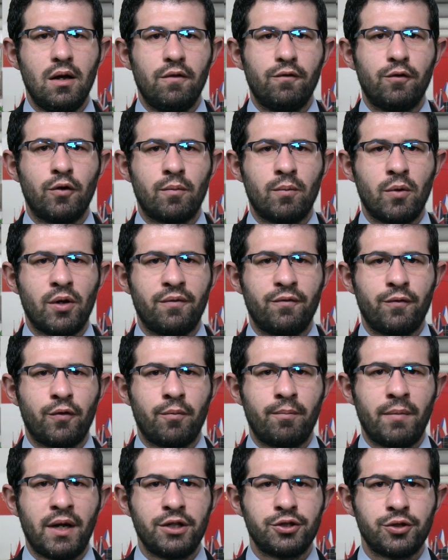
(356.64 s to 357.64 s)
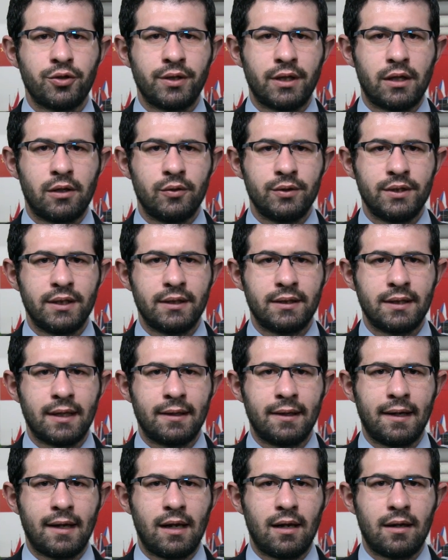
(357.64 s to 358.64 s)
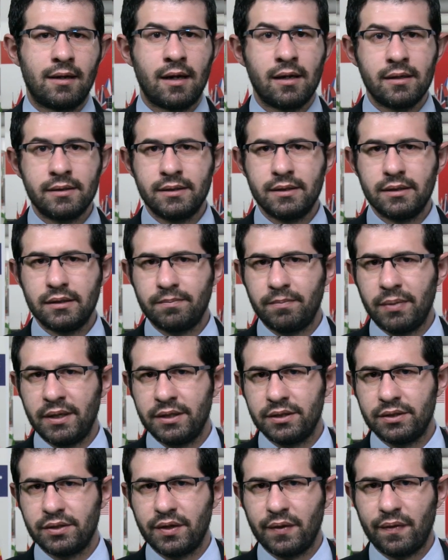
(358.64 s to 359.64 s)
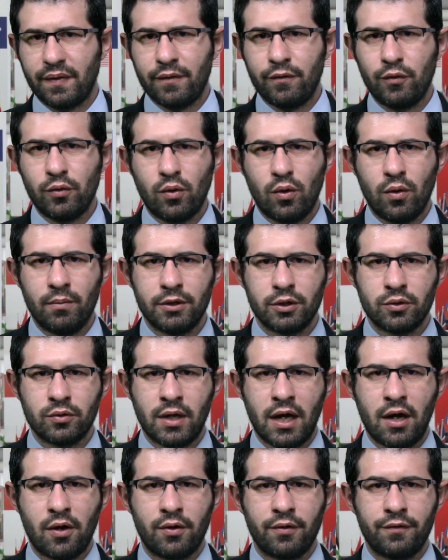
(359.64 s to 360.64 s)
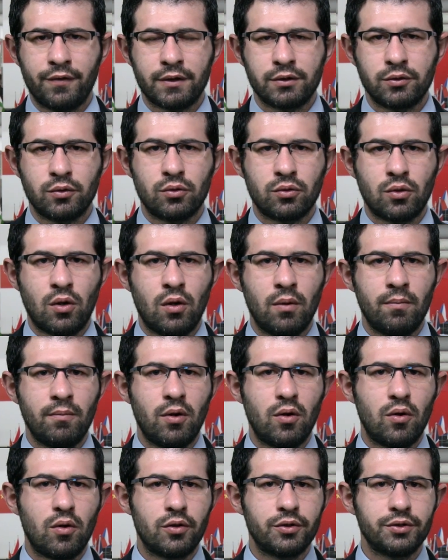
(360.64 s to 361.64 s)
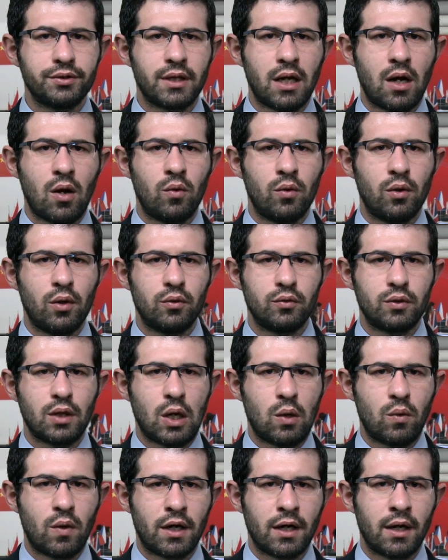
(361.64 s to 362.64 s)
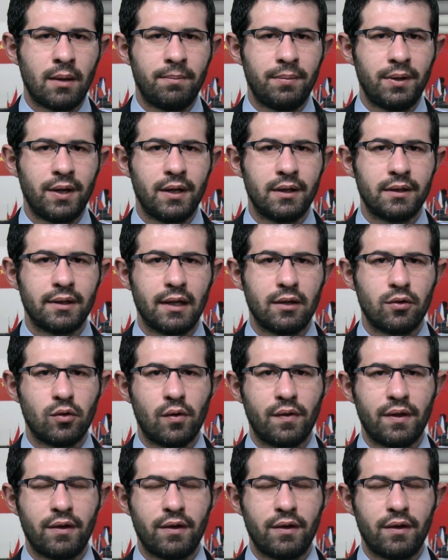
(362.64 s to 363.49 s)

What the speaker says: For more information, including technical analysis, please read the full comment on IronFX.com or download our app and get all